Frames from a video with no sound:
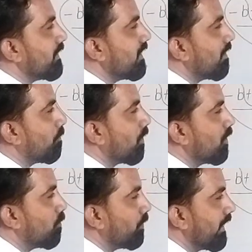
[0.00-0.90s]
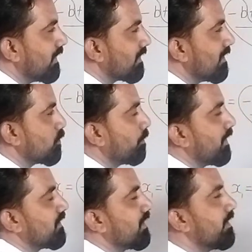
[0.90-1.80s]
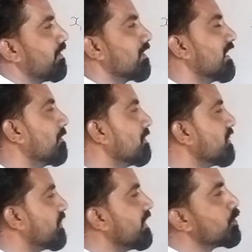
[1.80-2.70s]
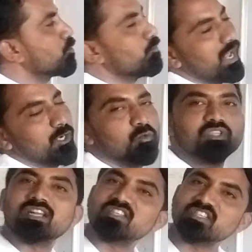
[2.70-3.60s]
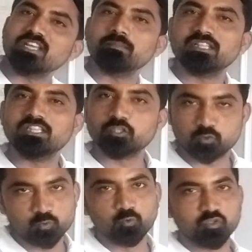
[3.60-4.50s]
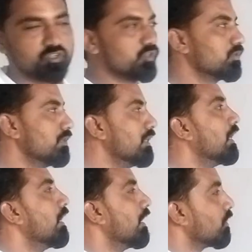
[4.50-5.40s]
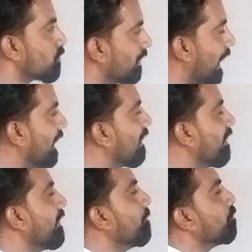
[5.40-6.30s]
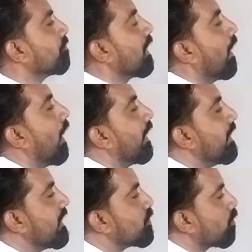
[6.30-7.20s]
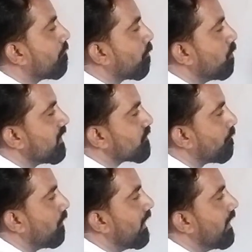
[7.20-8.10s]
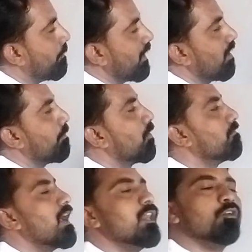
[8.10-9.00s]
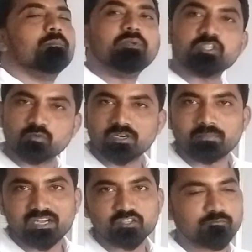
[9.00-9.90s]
b upon 2a is also present here. That means these two values are same in these two roots. So directly nature of root is fully dependent upon value of b square minus